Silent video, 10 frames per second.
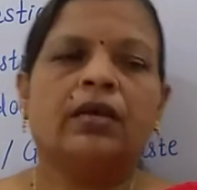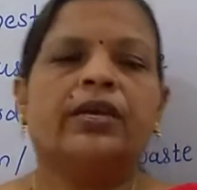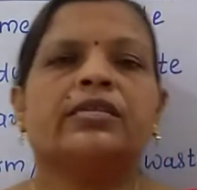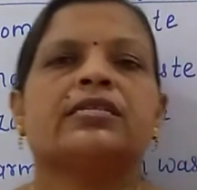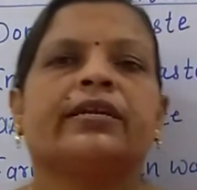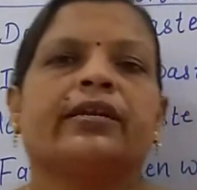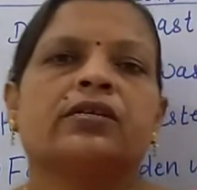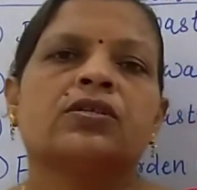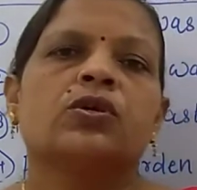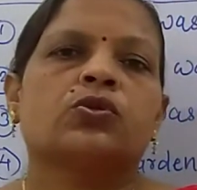
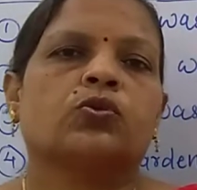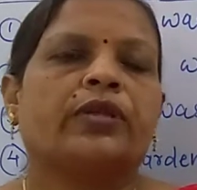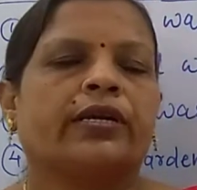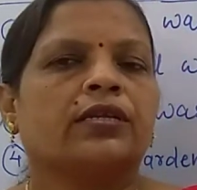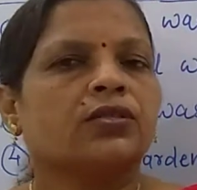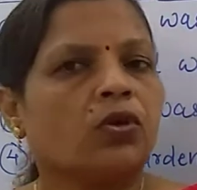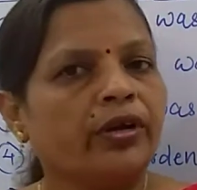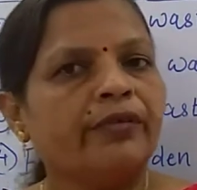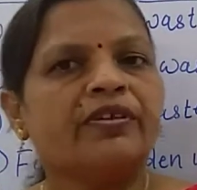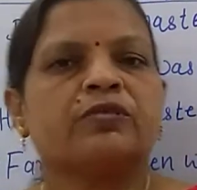incidents, so that the
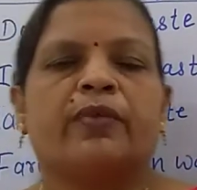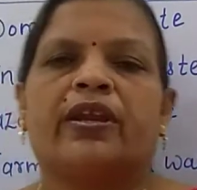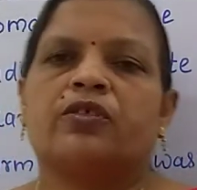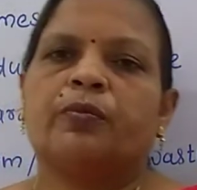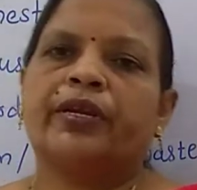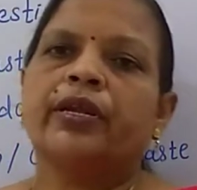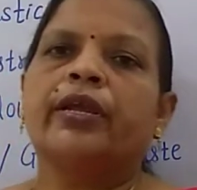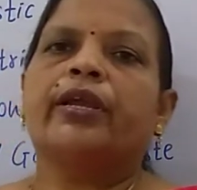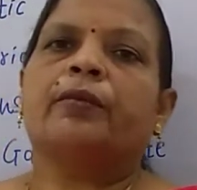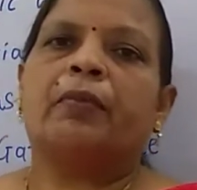solid waste management,
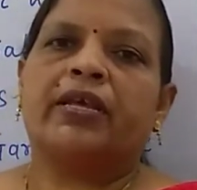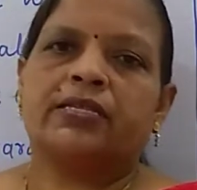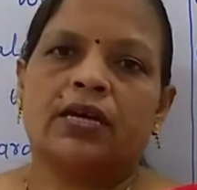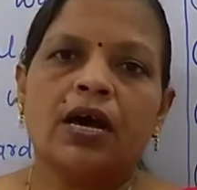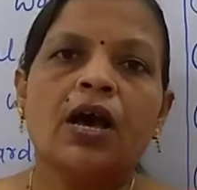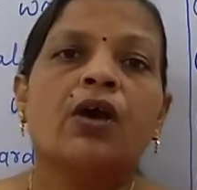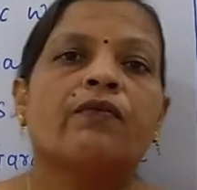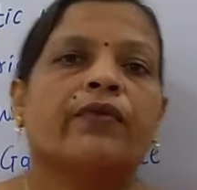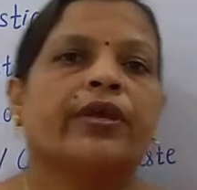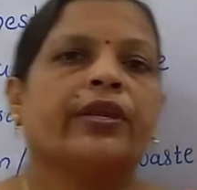it plays a
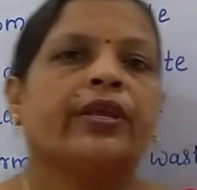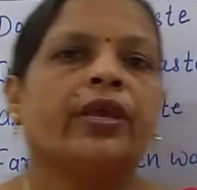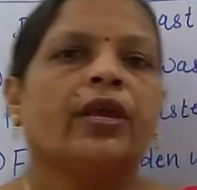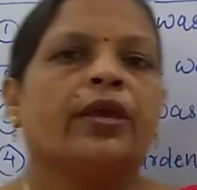very